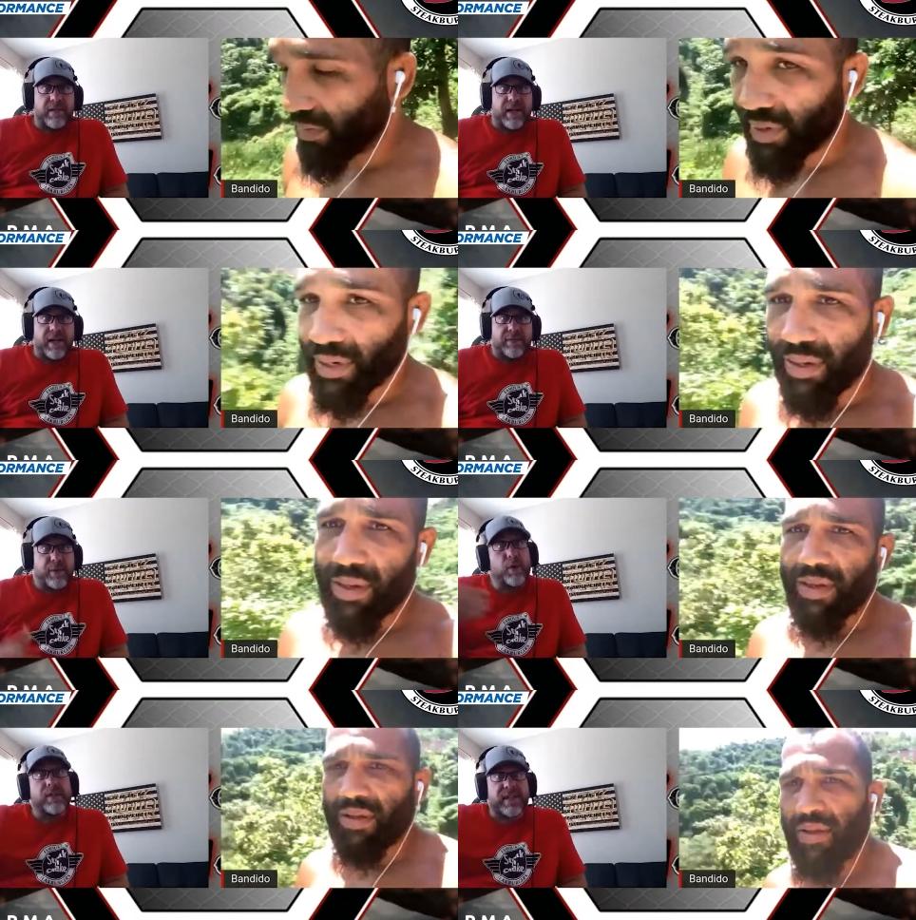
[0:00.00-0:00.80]
Speaker 1: uh,
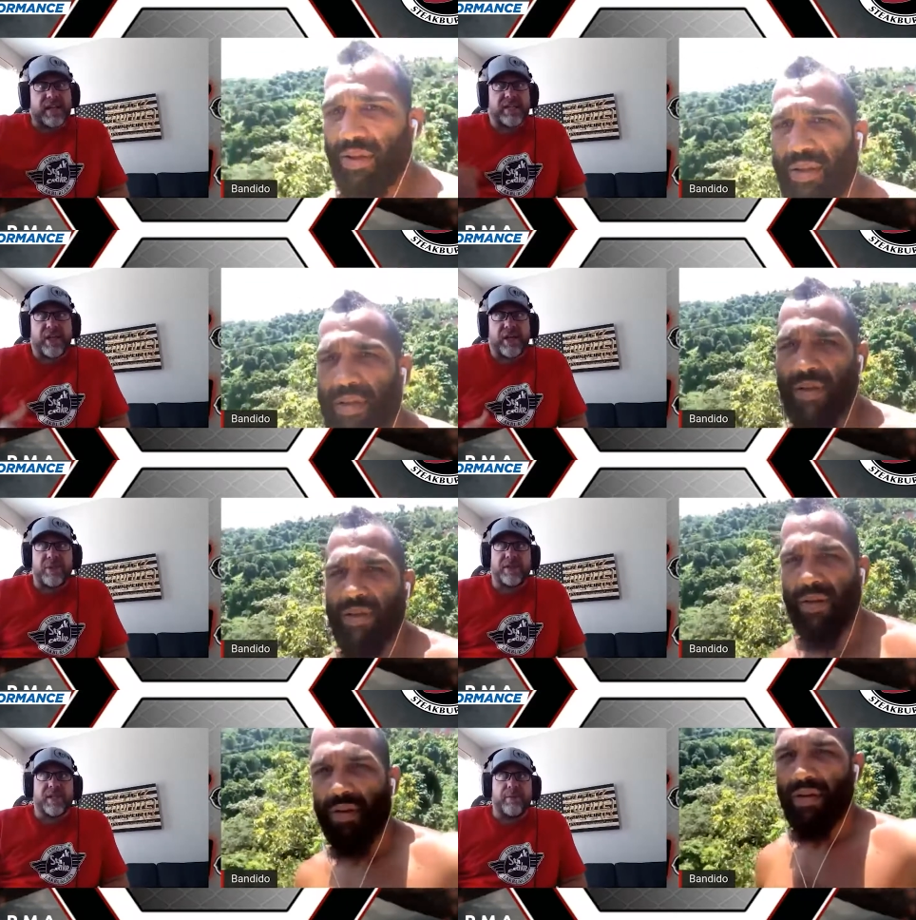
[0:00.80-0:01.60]
towards that
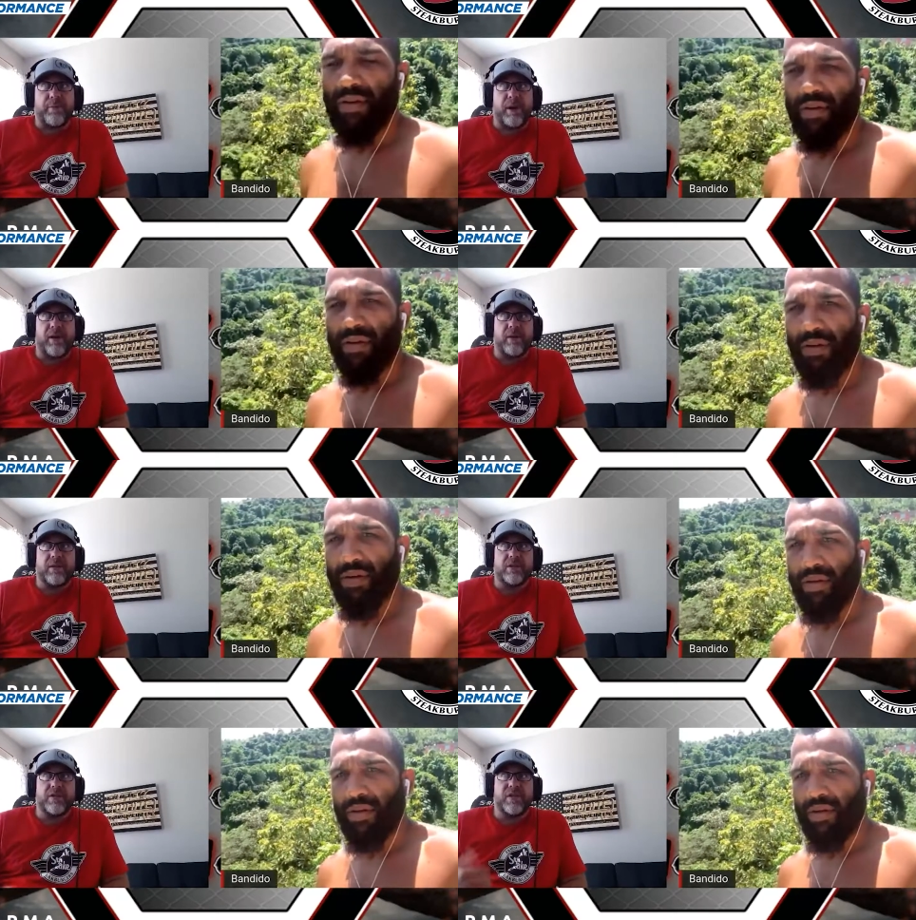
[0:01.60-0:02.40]
championship belt,
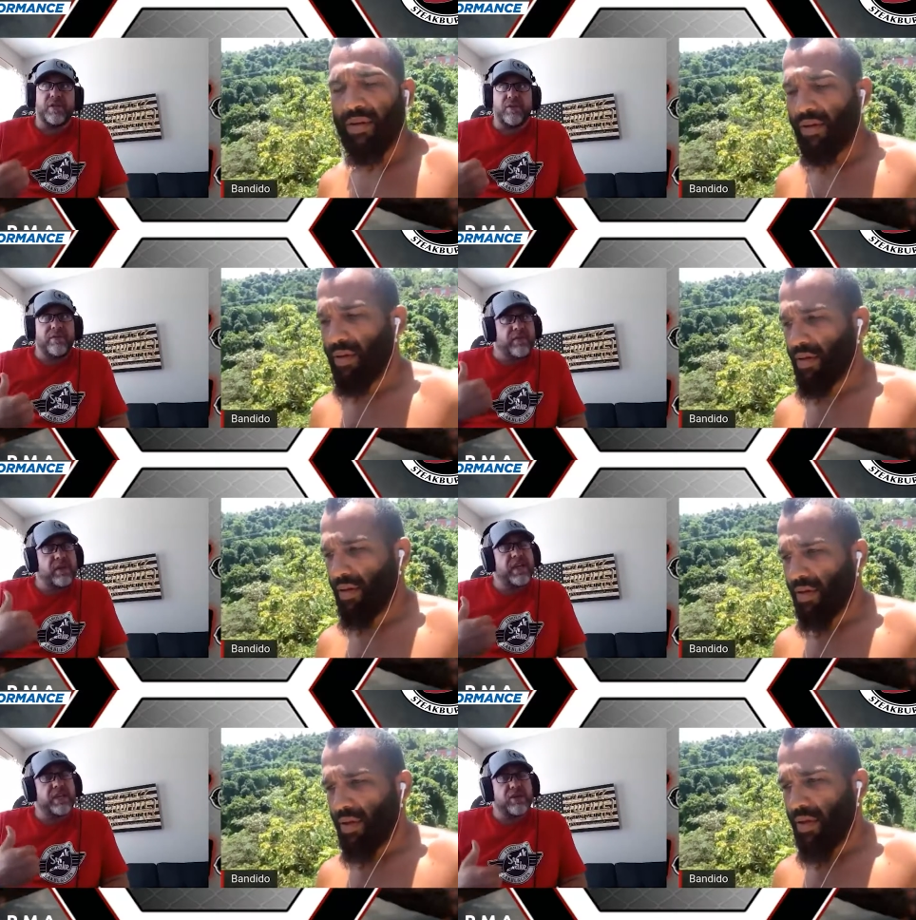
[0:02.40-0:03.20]
do you feel
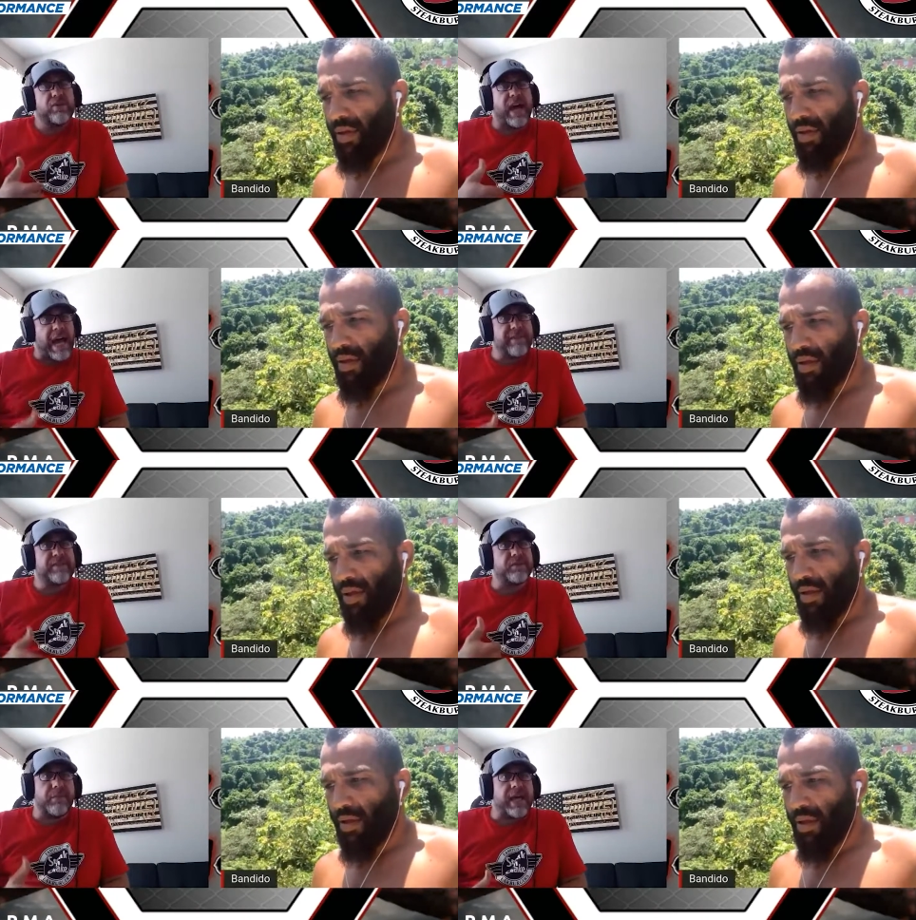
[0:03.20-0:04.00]
like you have
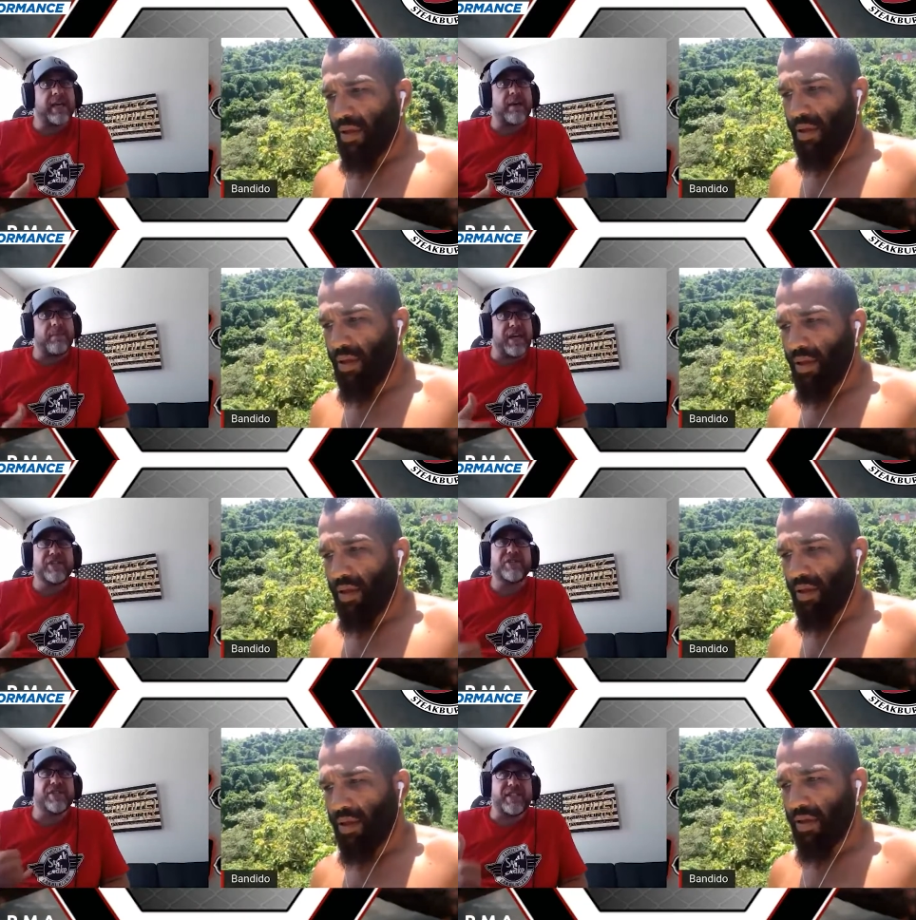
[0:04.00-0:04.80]
to make a
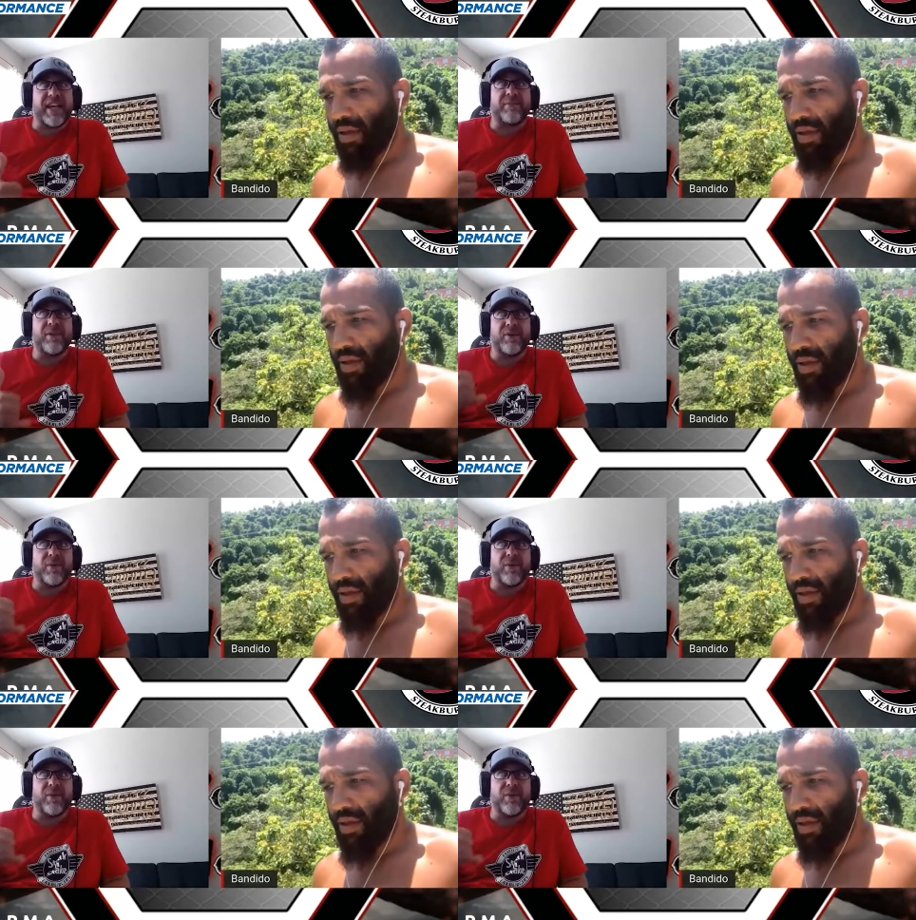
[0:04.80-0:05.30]
major statement